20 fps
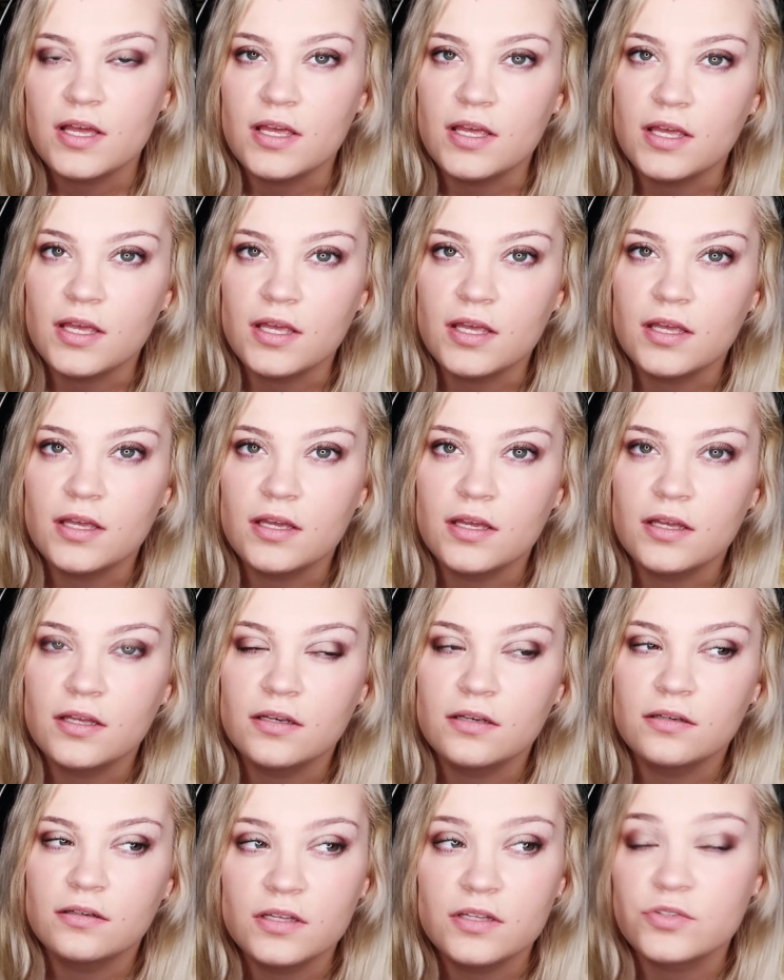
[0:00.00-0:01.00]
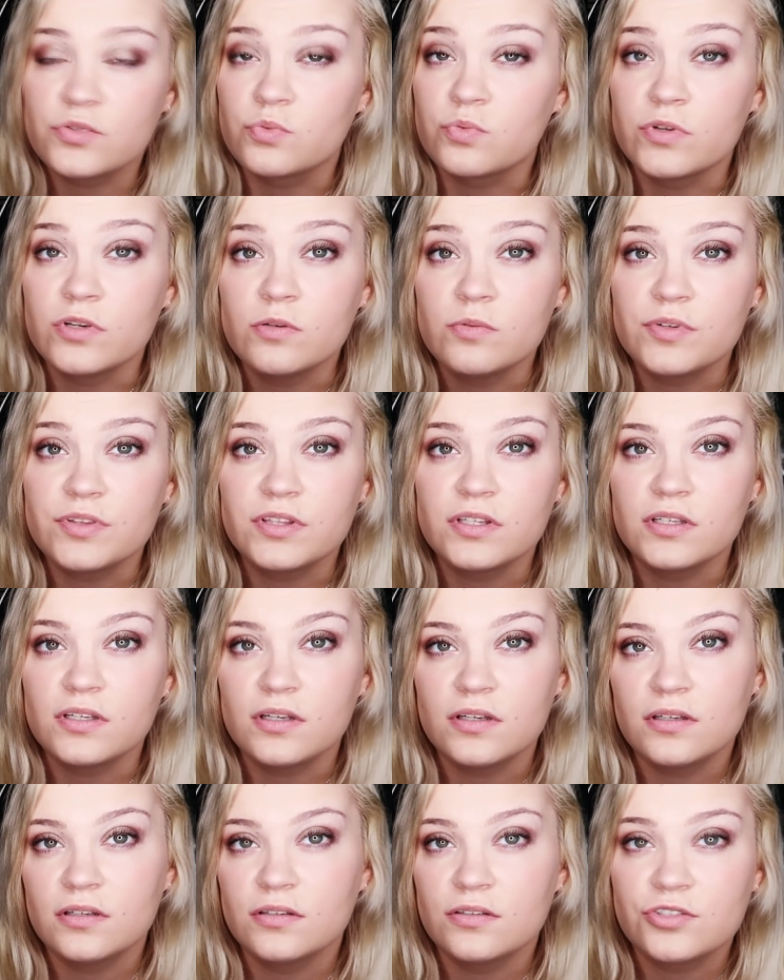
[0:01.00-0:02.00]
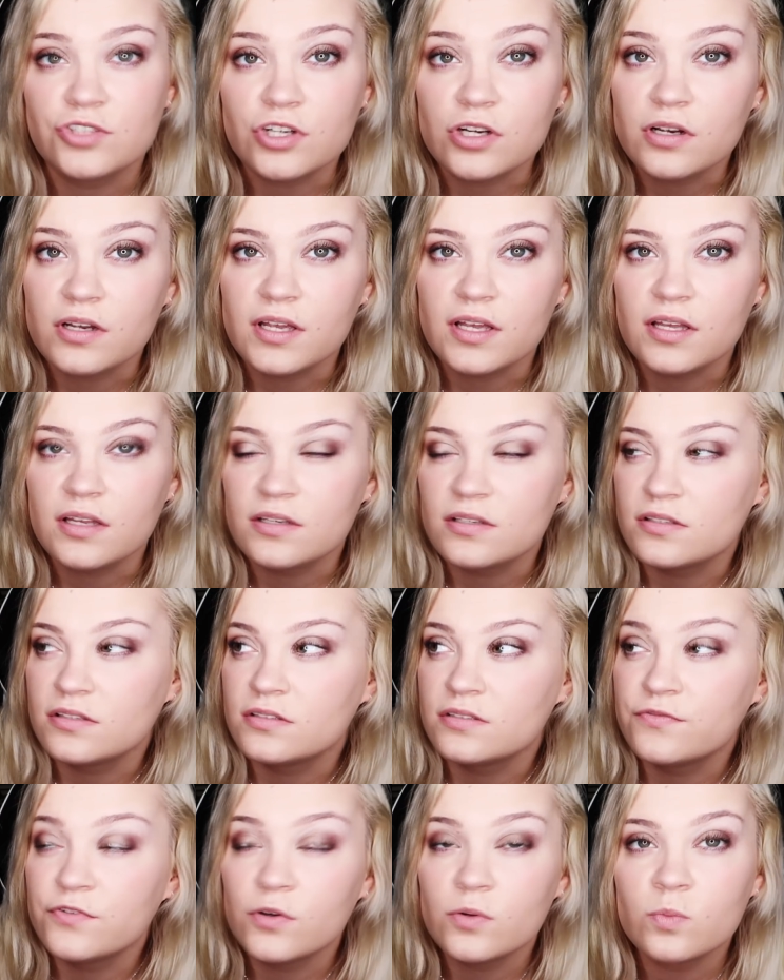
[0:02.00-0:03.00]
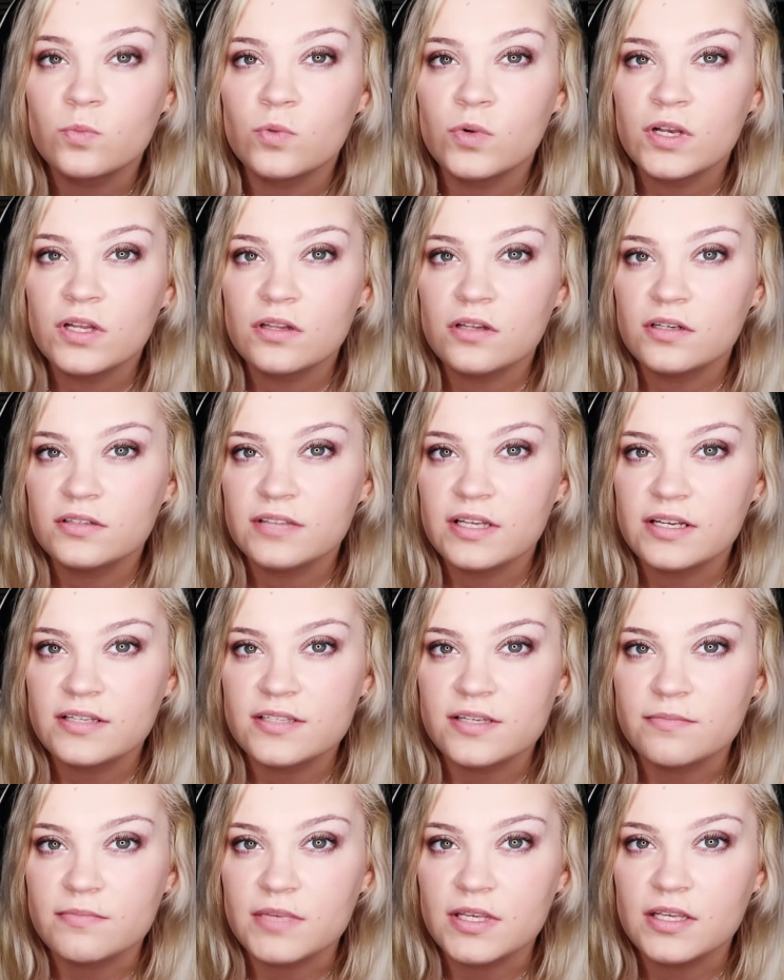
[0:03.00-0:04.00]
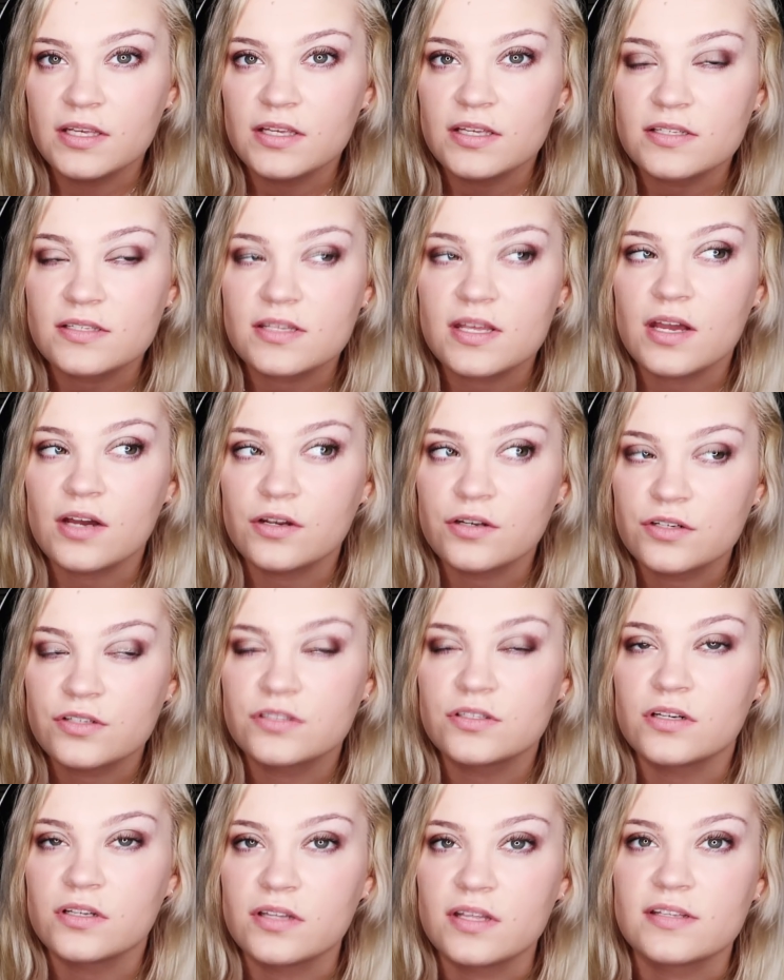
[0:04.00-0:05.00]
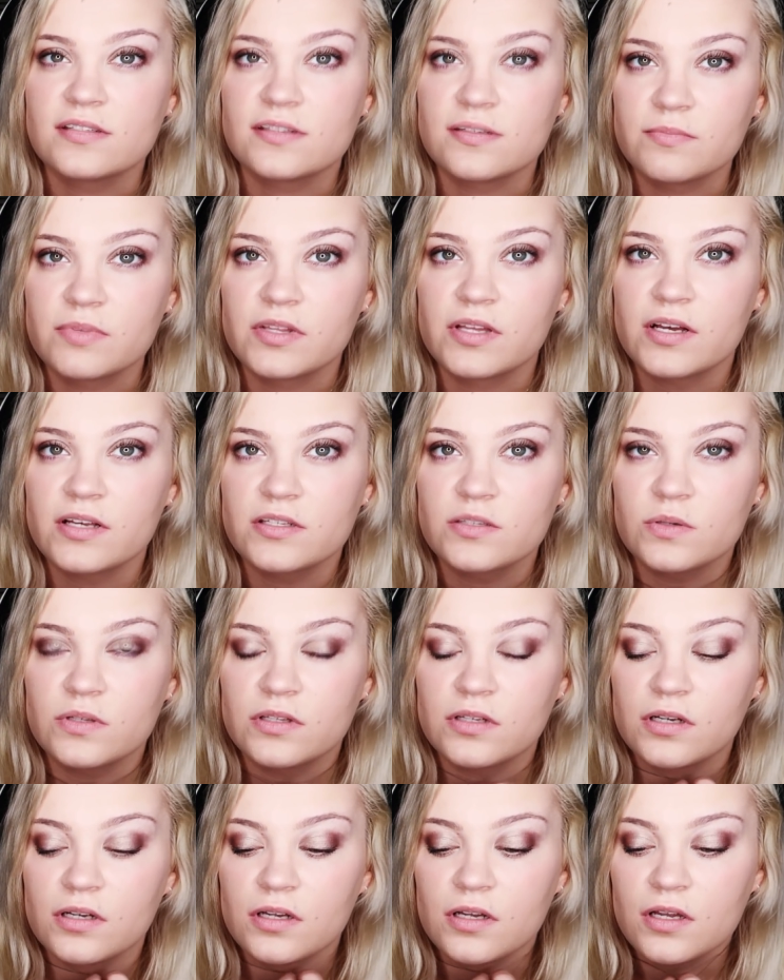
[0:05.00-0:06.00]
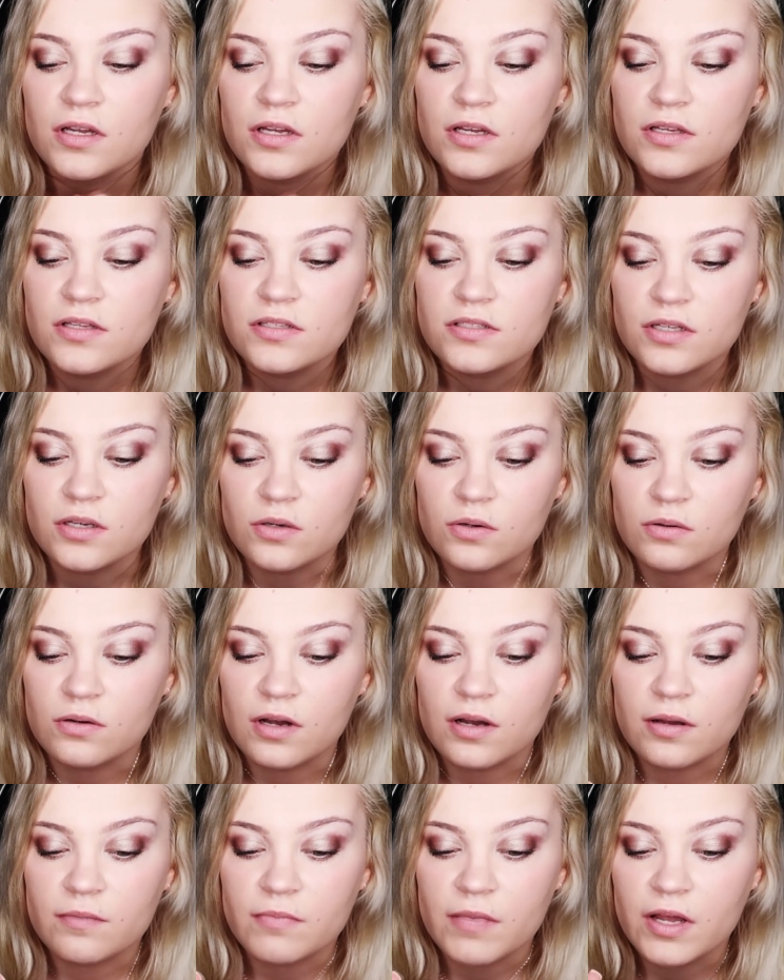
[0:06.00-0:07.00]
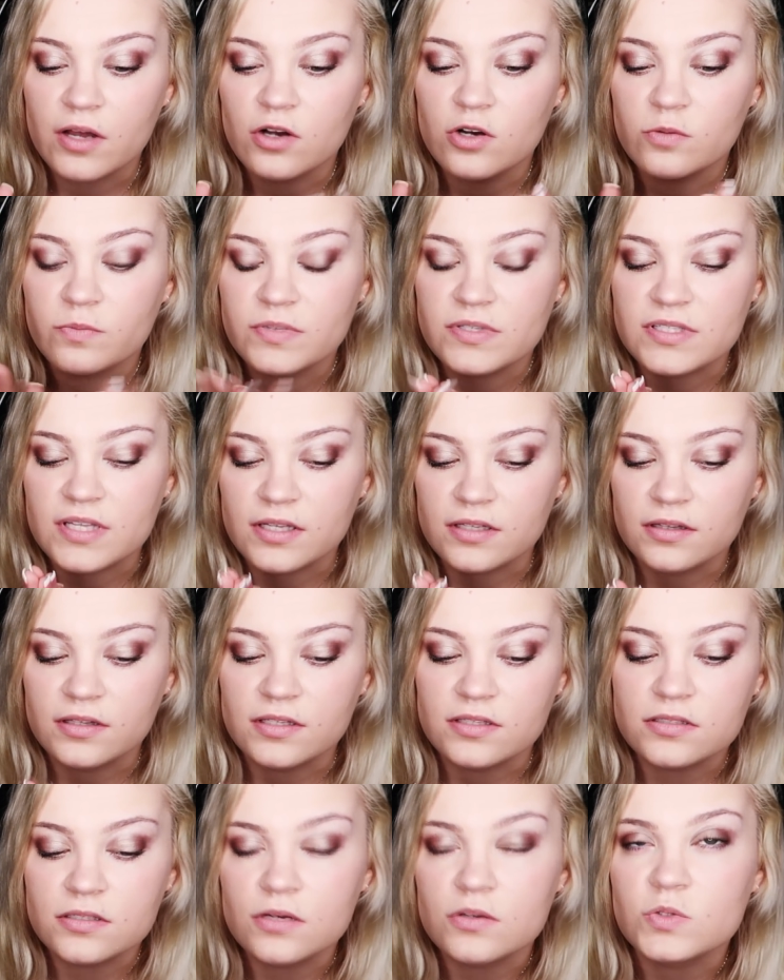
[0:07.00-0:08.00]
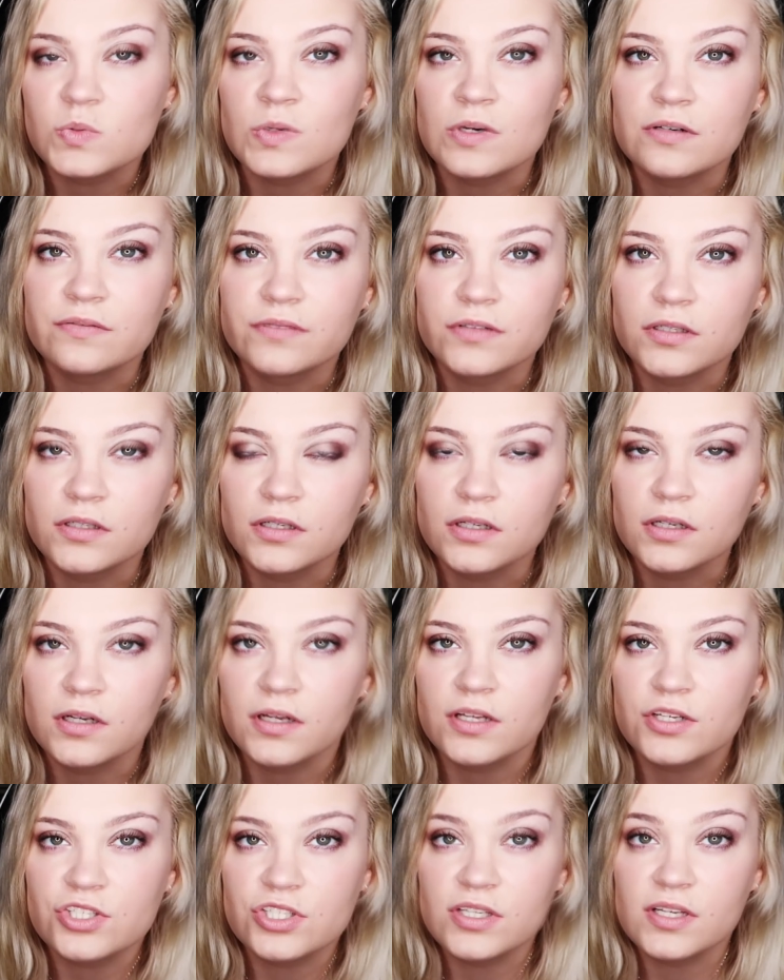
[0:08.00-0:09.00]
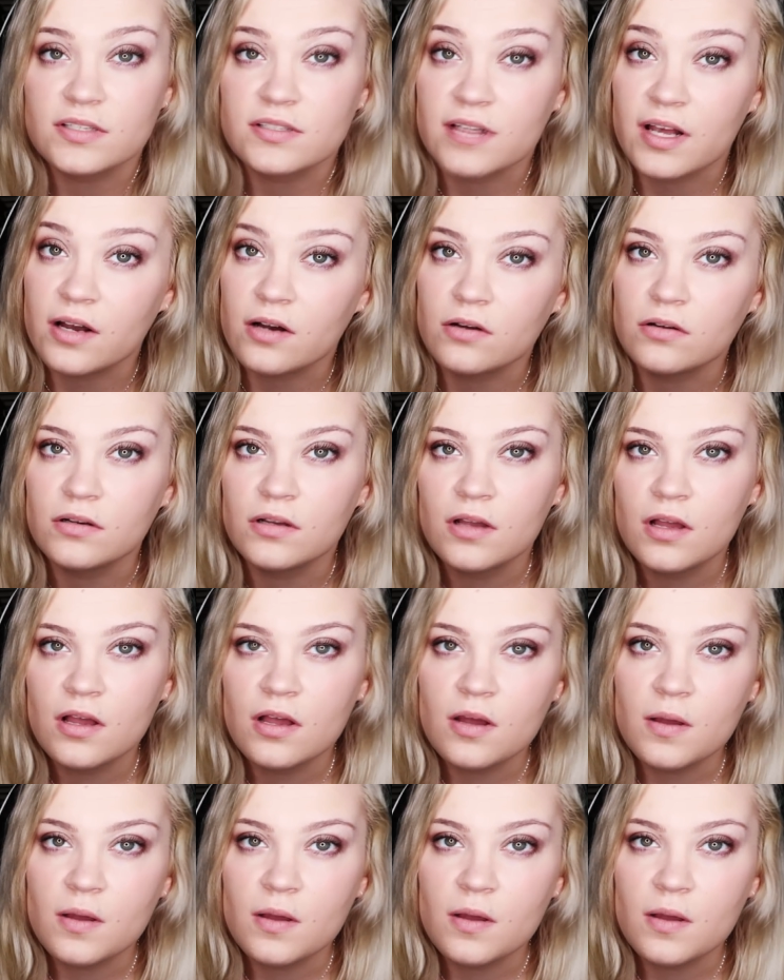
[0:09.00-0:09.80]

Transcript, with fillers: and is real with the jury and for what it looked like to me is they understood and they sympathized with her. So my hope is that this goes well for her and she gets out.